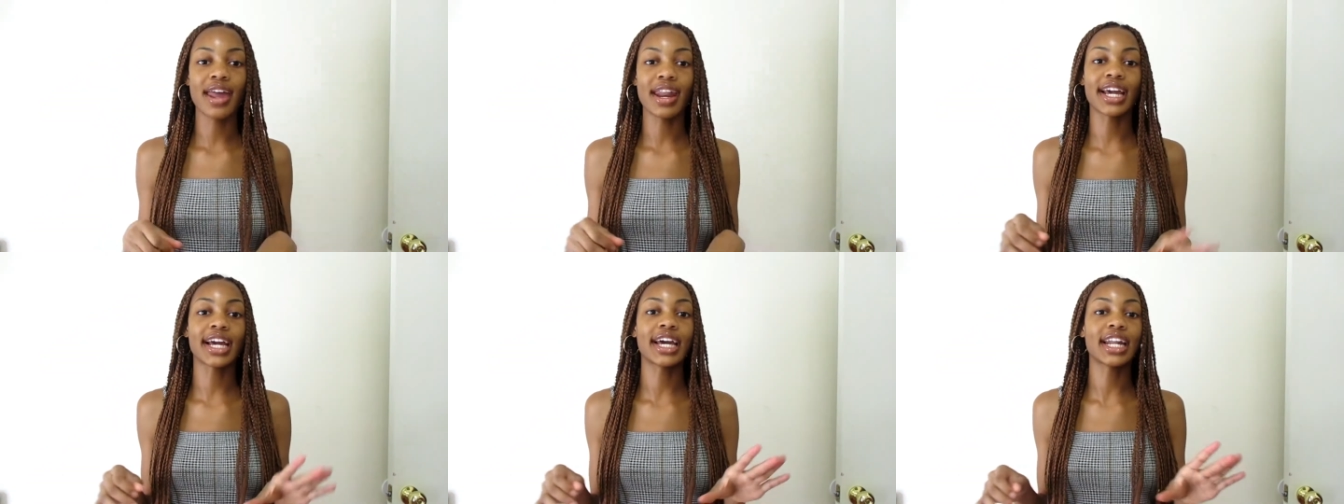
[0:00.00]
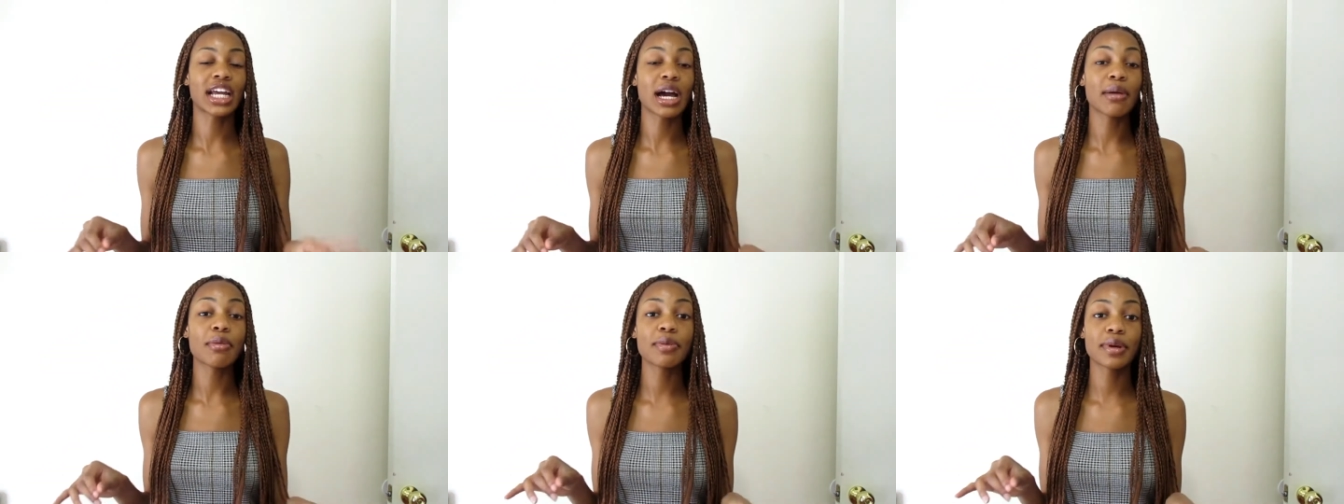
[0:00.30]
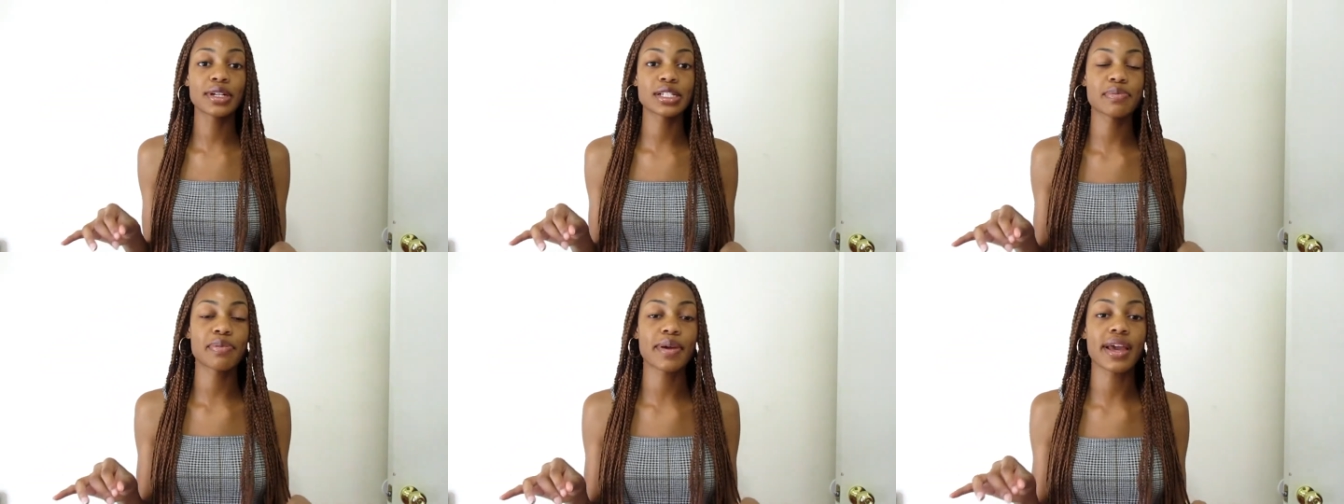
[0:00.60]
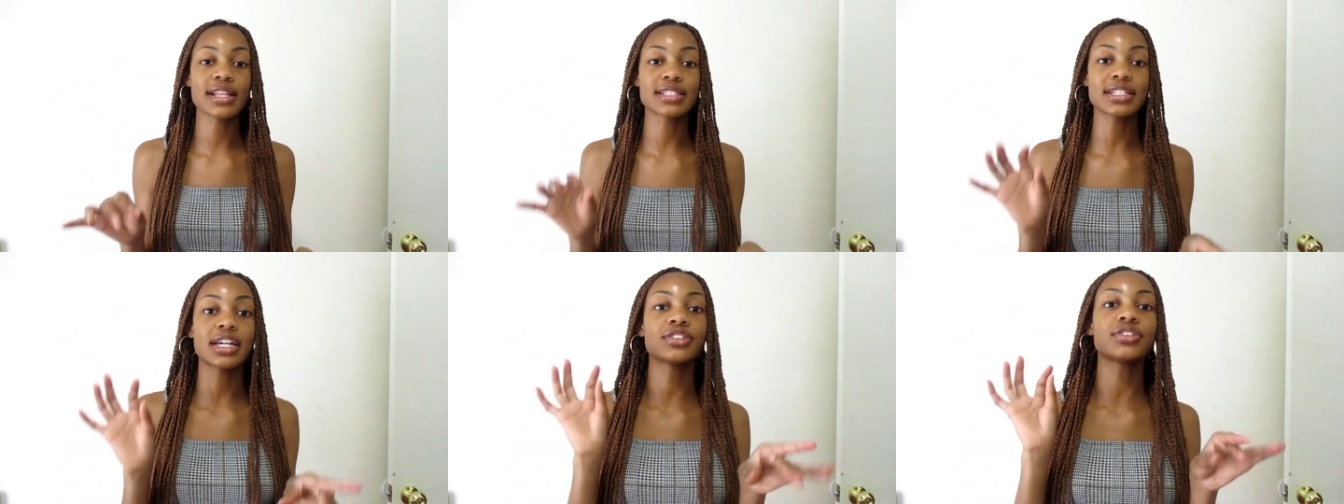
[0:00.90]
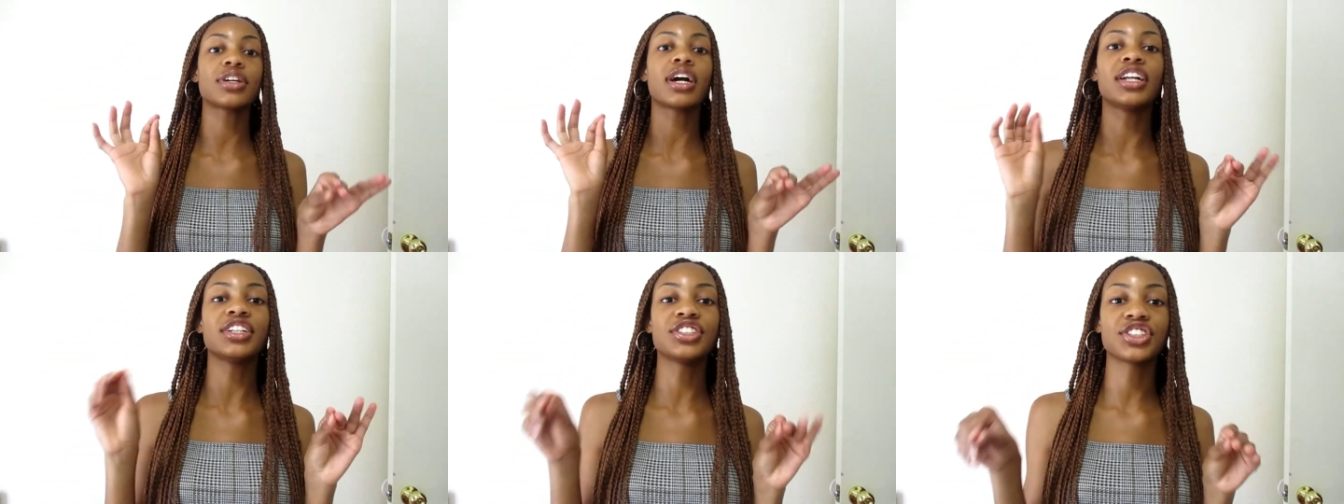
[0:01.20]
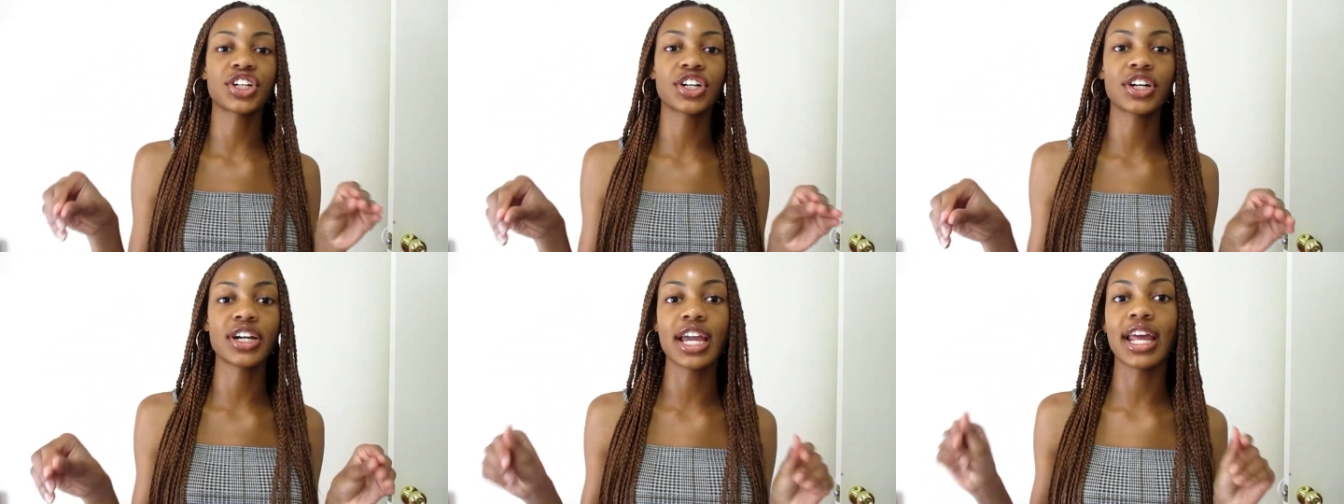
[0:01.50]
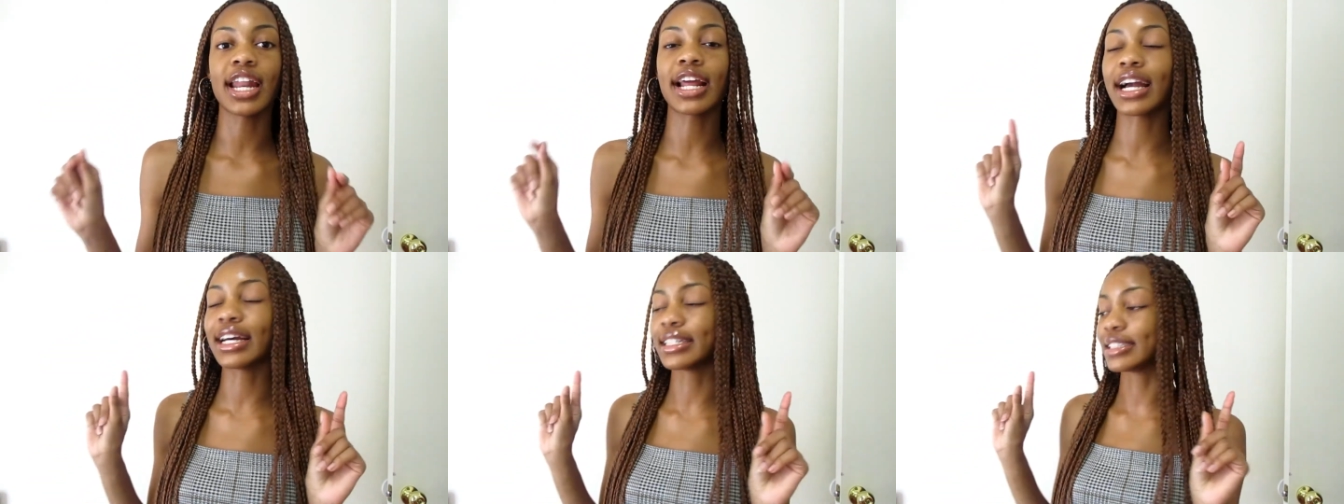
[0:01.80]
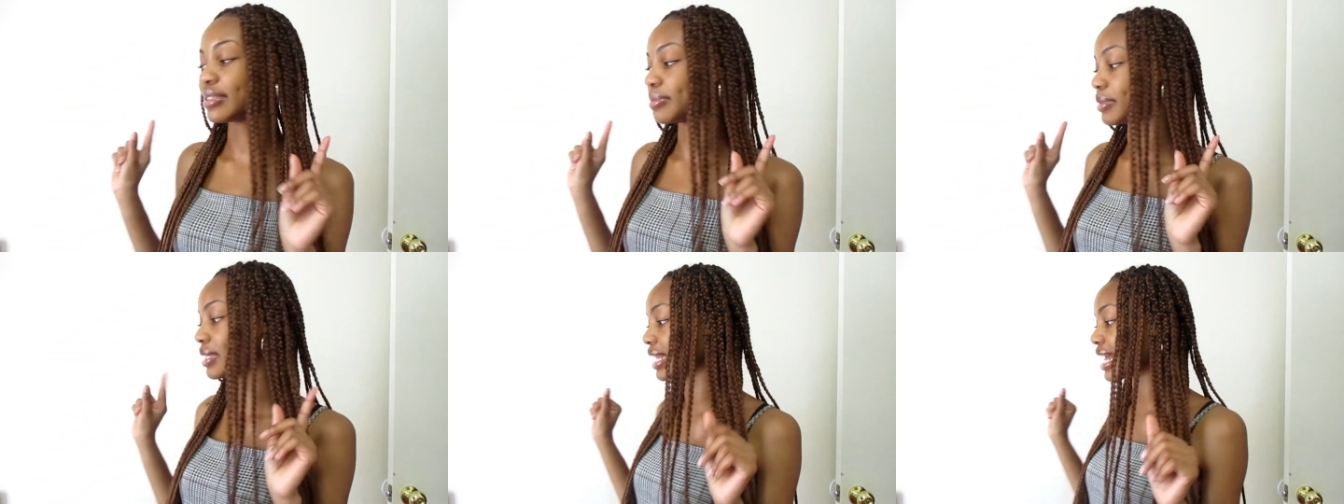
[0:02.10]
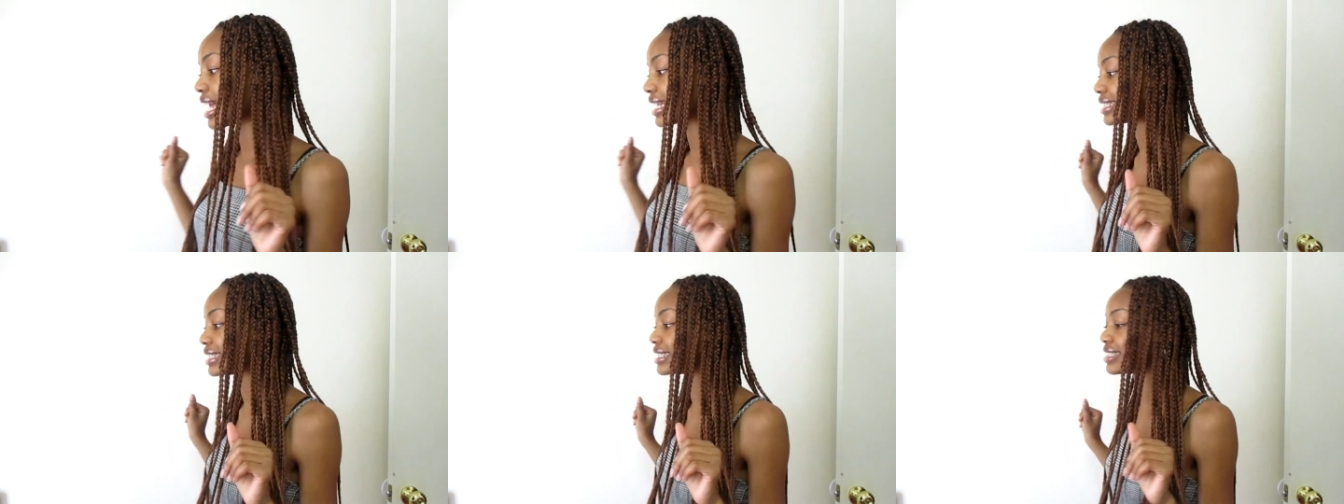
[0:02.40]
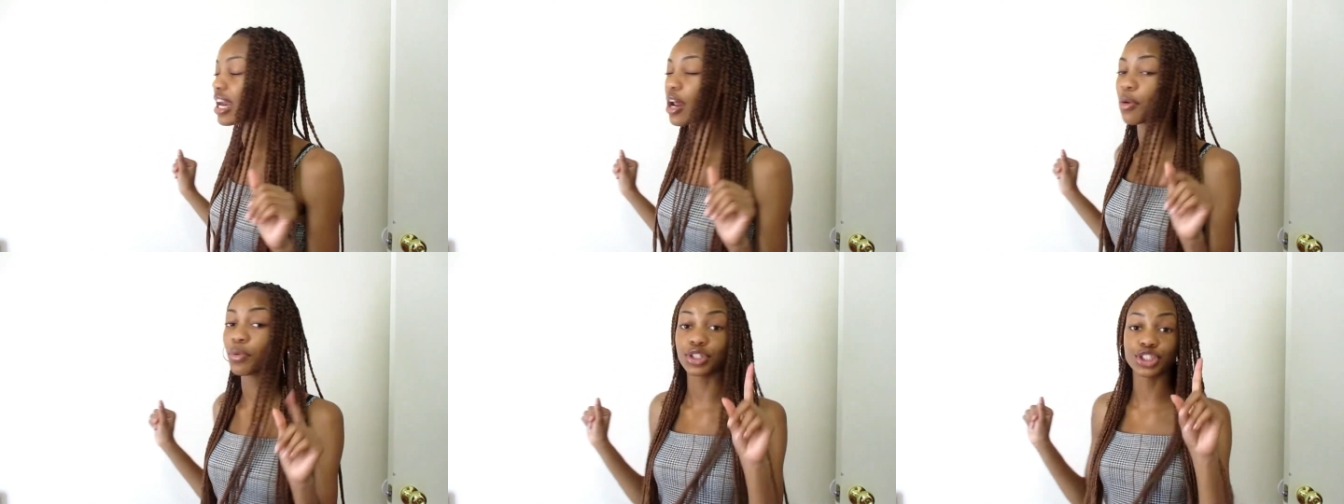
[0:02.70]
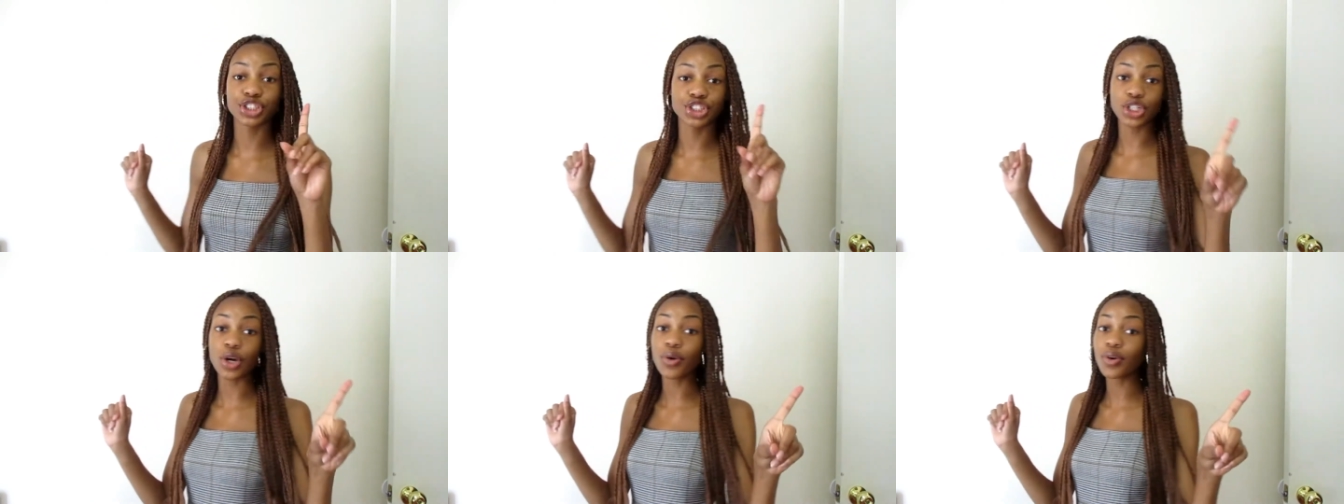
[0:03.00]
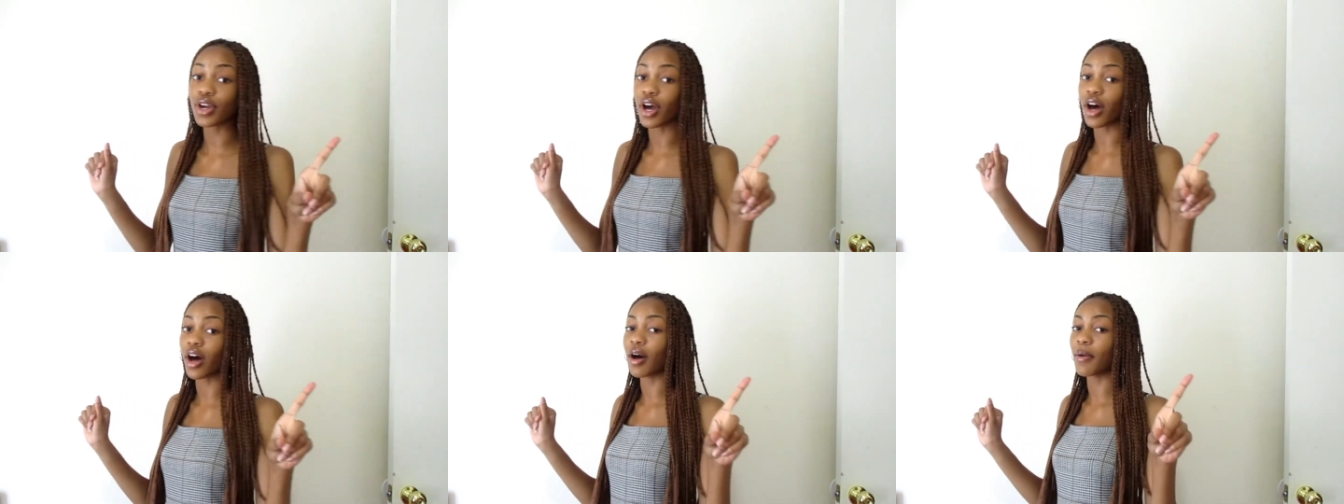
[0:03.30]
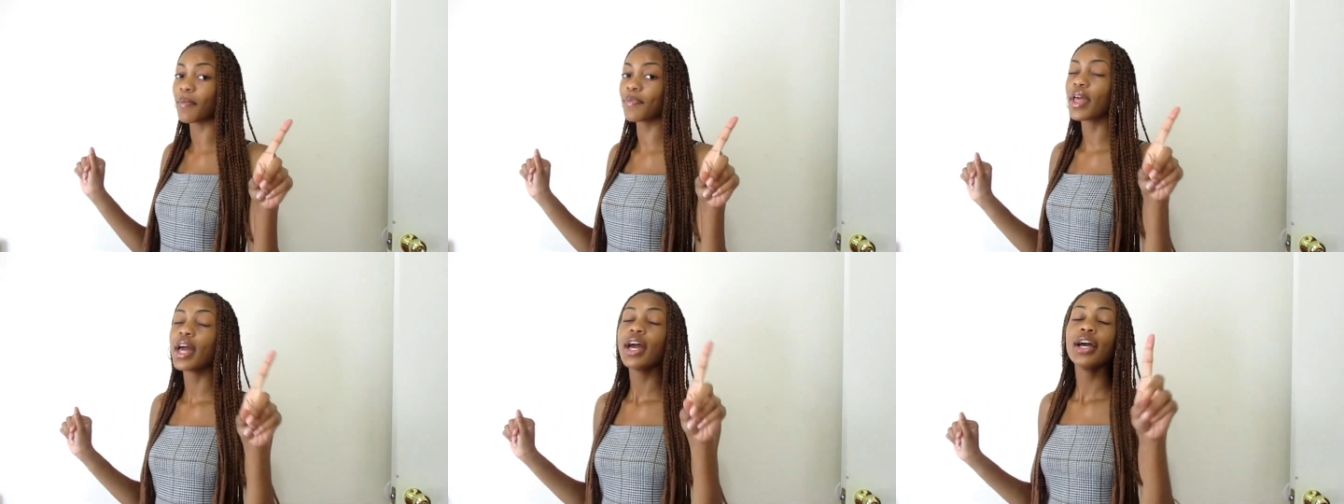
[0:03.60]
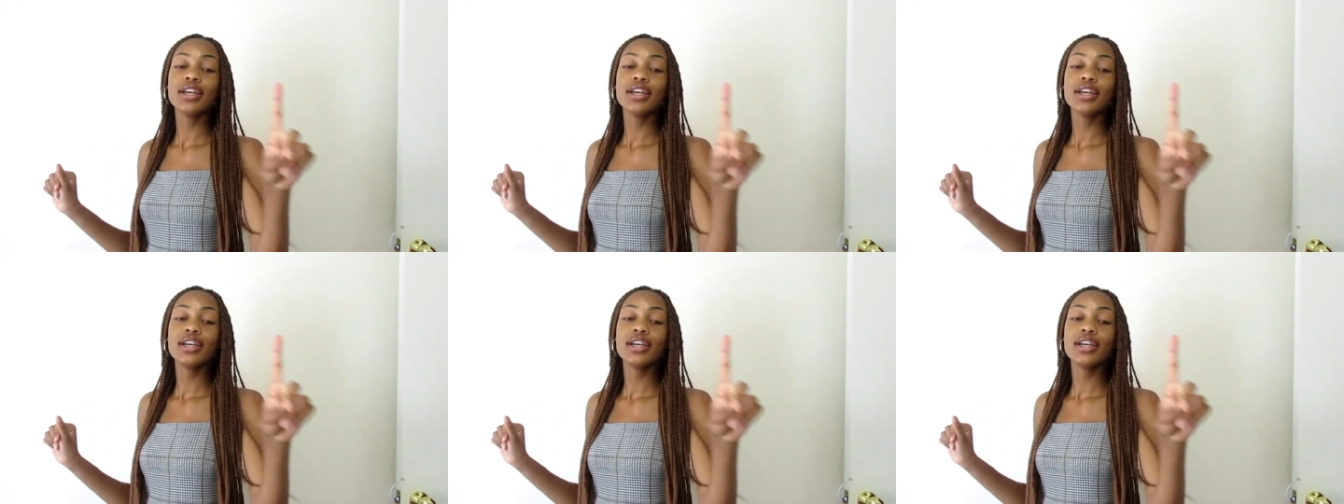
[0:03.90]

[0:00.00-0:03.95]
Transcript: I got a couple pairs of pants. I also got a skirt and I got some glasses that I want to show y'all.